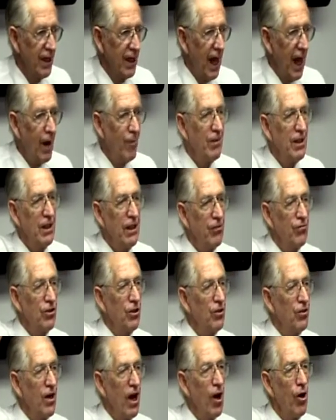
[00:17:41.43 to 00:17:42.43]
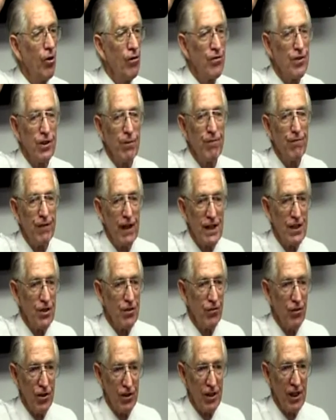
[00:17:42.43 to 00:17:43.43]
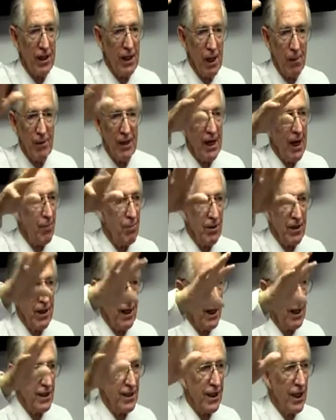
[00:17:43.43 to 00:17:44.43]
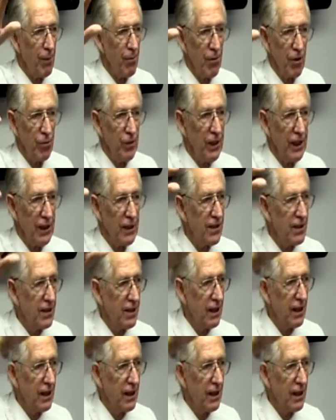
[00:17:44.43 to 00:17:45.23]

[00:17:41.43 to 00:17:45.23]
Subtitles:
How many of you know of some festivals that are coming up in the next couple of weeks